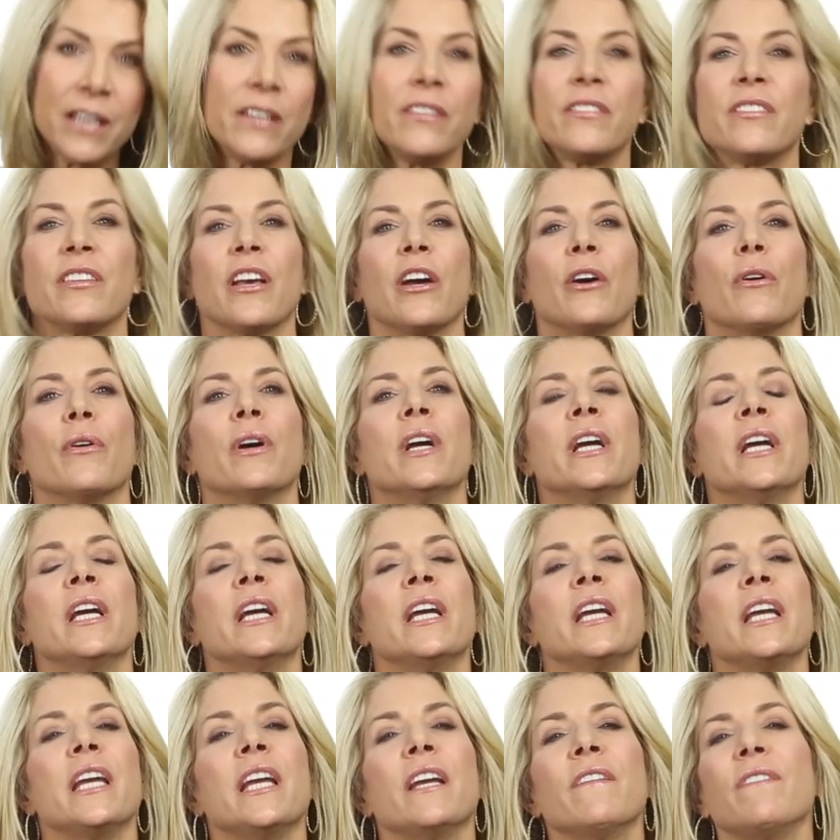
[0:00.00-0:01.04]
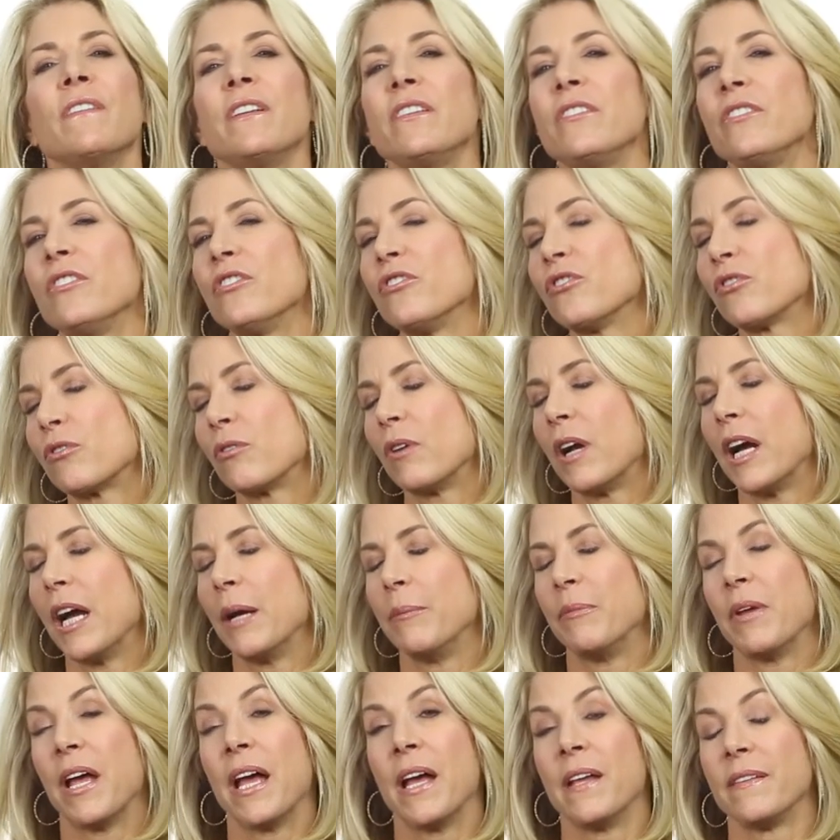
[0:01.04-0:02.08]
So if it's
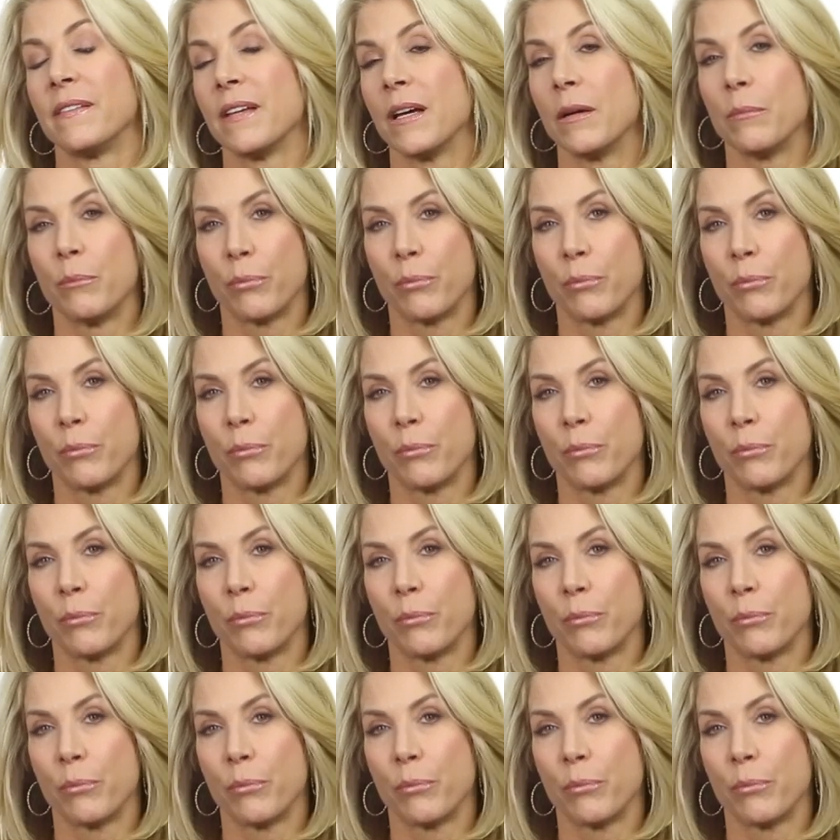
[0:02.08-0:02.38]
described as